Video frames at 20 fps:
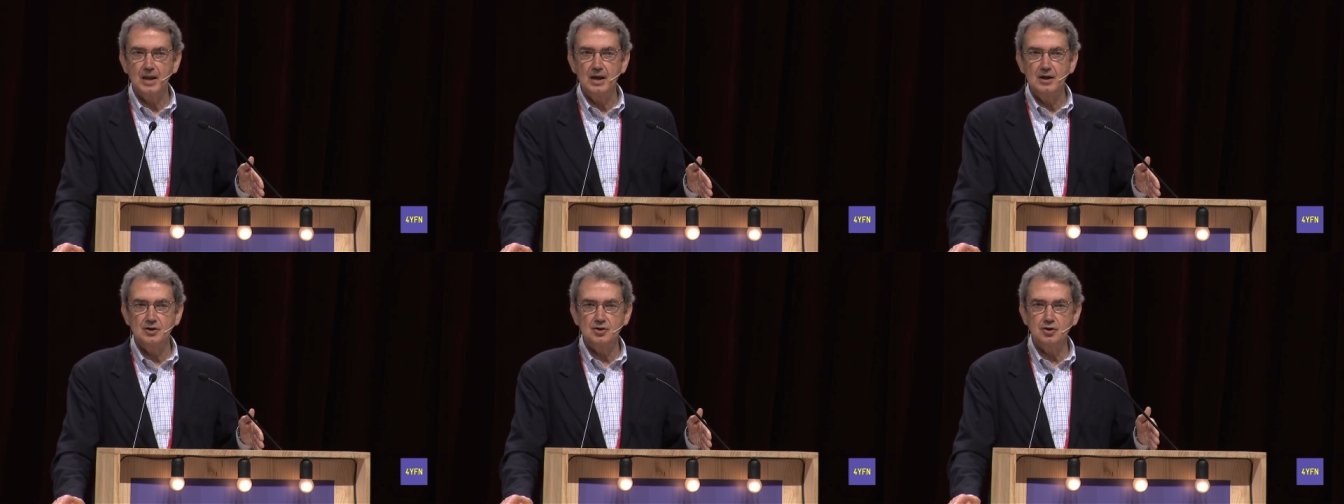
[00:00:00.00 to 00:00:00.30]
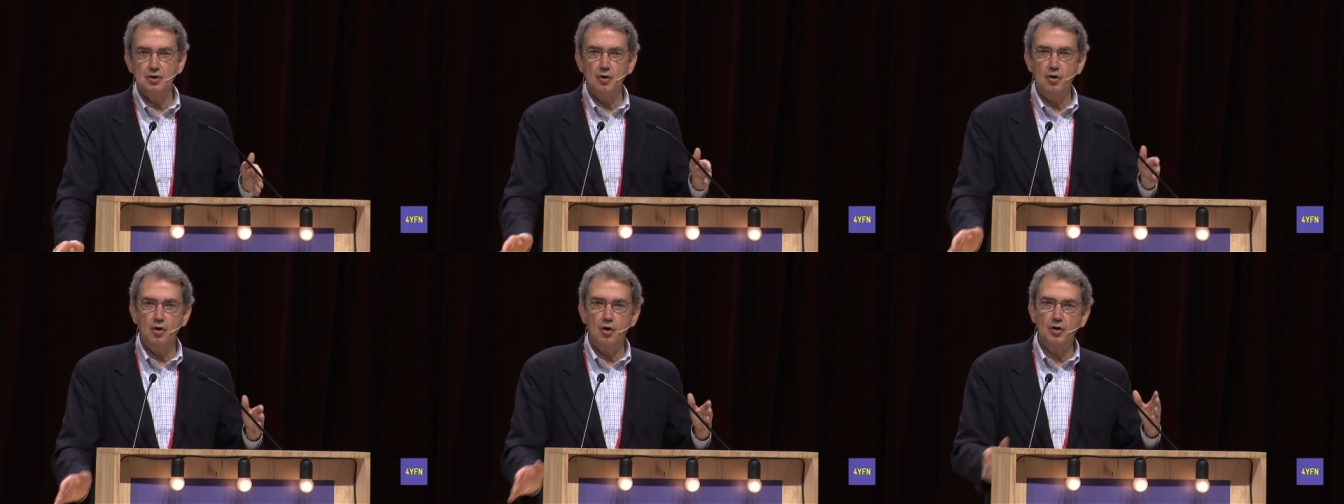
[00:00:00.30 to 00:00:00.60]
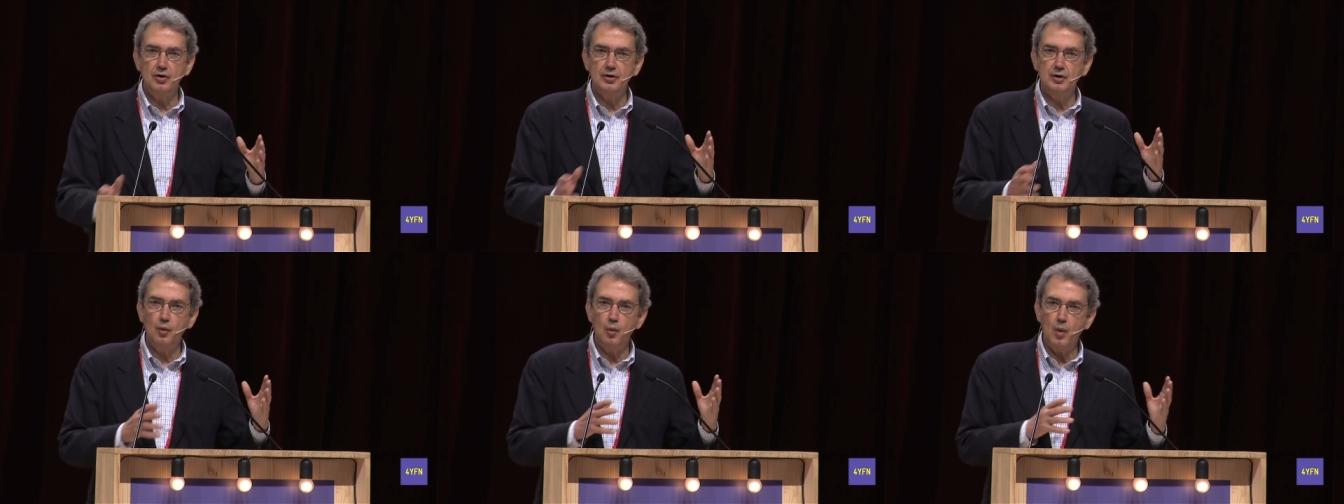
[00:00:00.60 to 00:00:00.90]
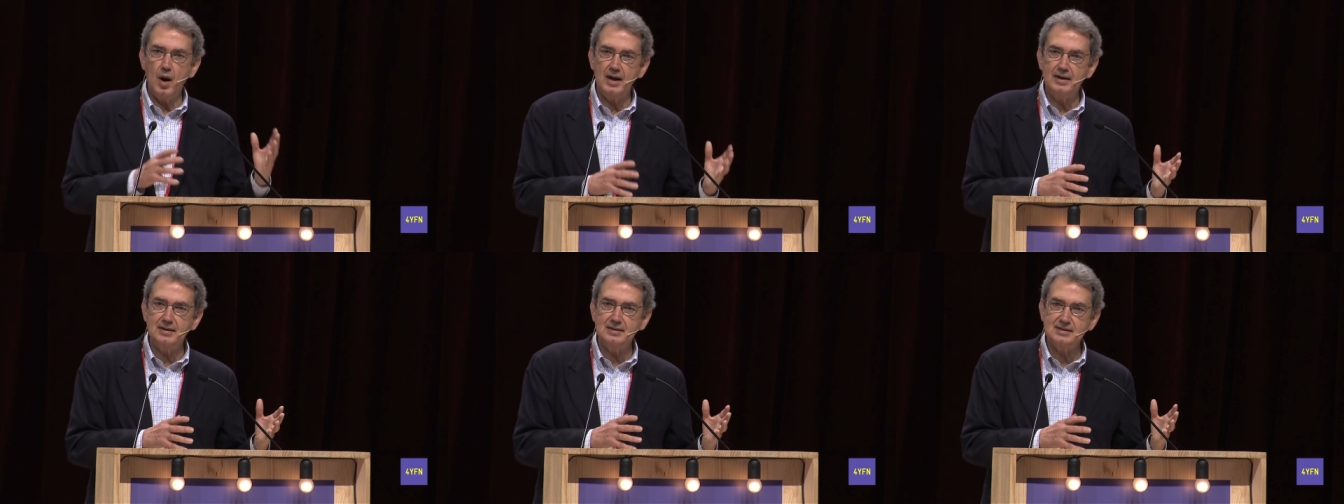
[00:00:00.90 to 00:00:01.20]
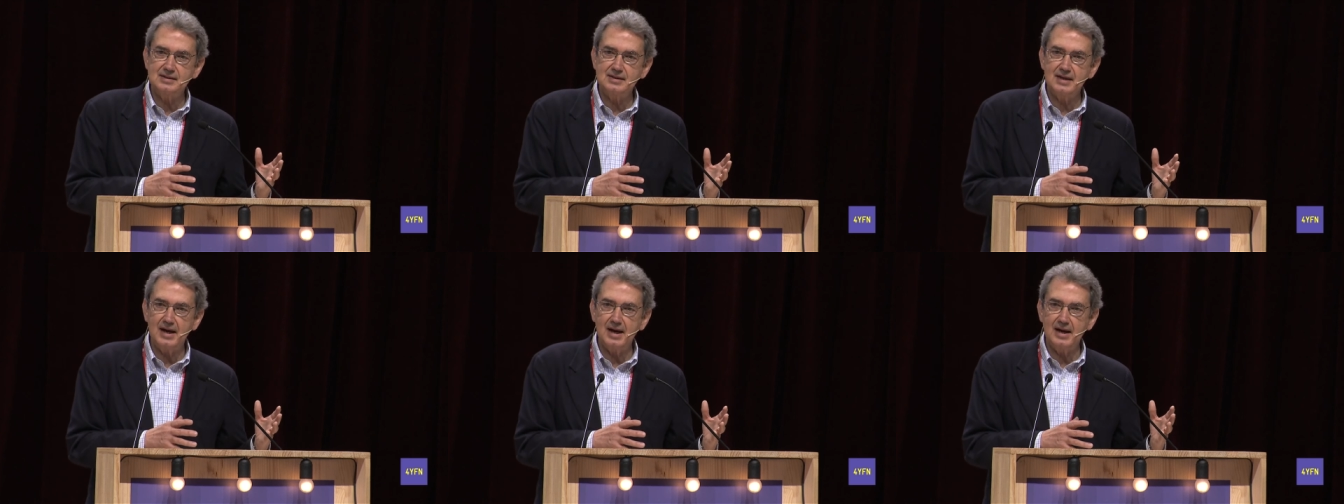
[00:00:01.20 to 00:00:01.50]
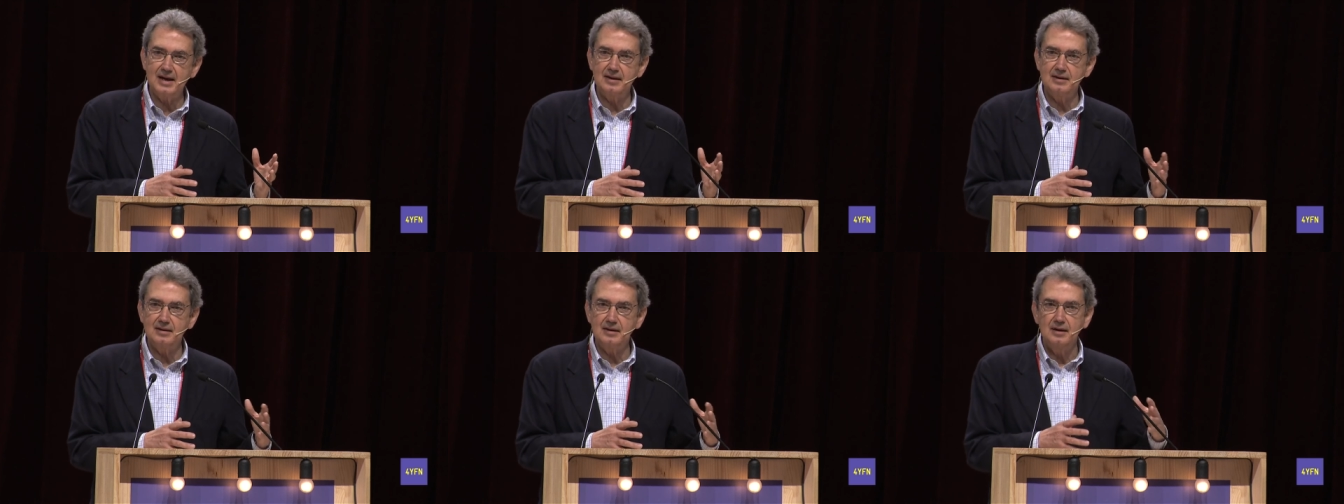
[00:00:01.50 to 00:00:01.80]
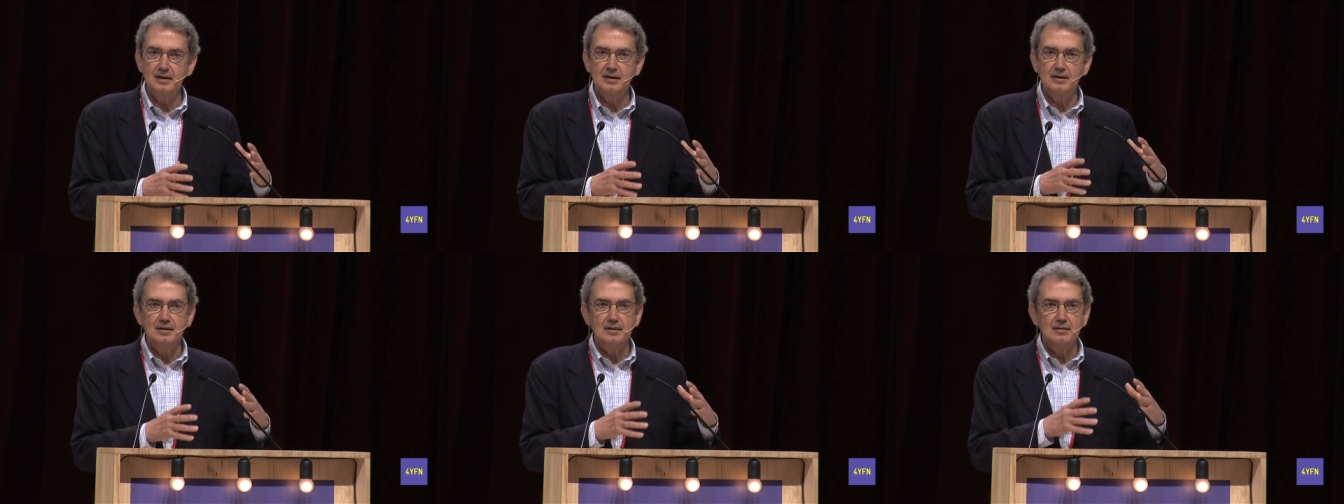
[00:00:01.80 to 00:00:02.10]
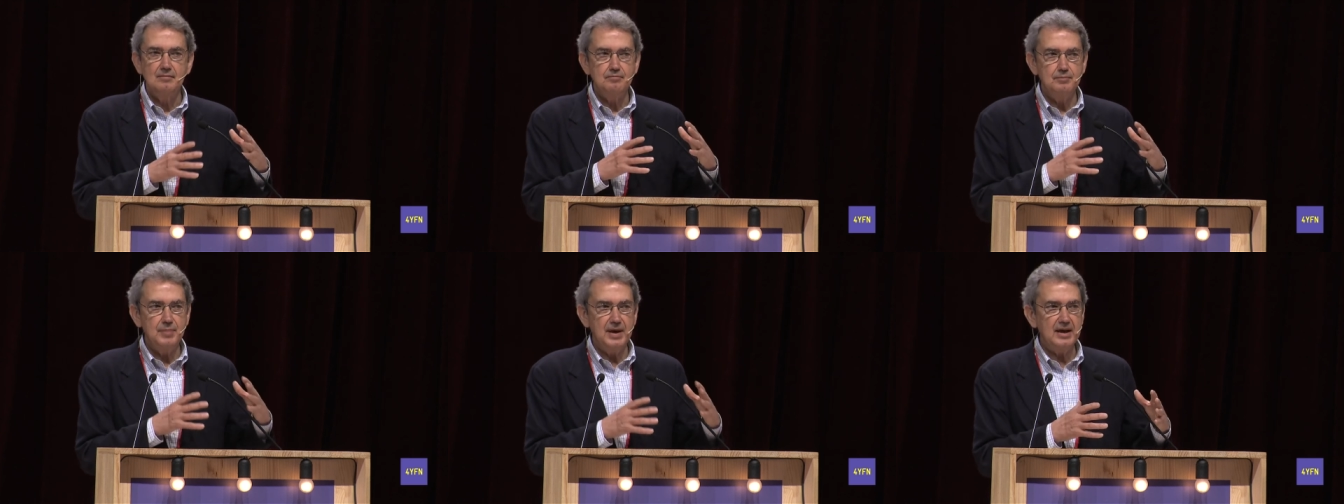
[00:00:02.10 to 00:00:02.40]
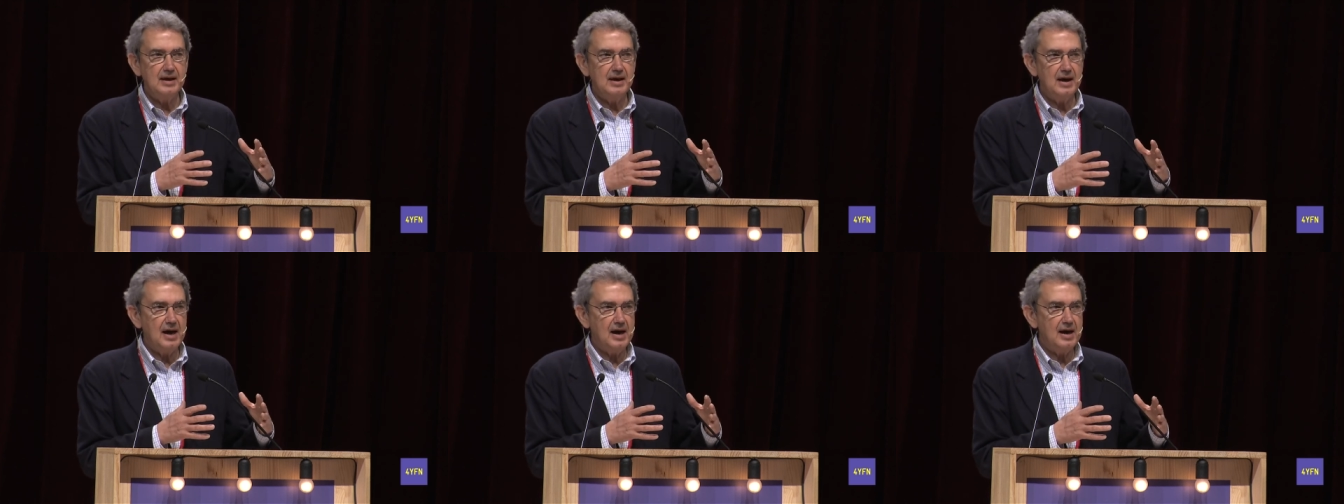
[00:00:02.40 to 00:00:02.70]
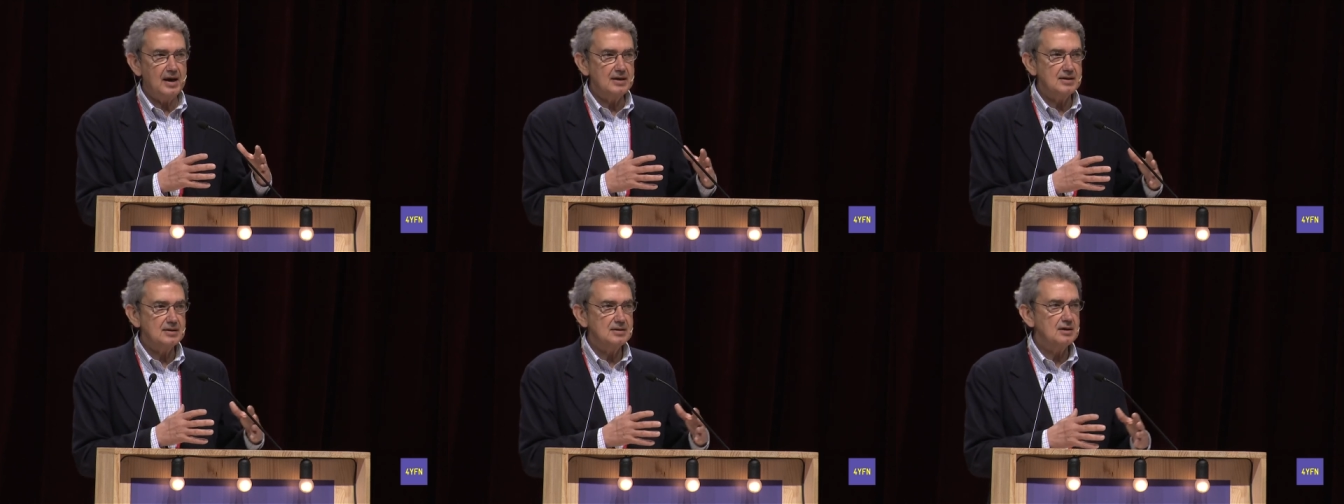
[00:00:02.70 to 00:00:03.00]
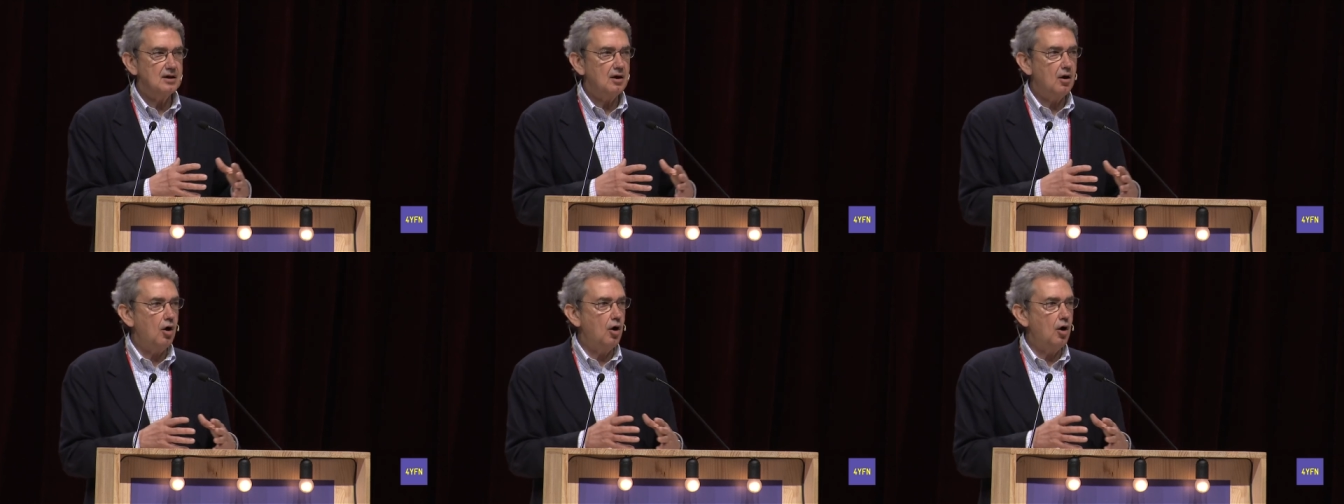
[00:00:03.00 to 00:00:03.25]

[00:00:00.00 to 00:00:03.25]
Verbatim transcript: So on the one side, big guys,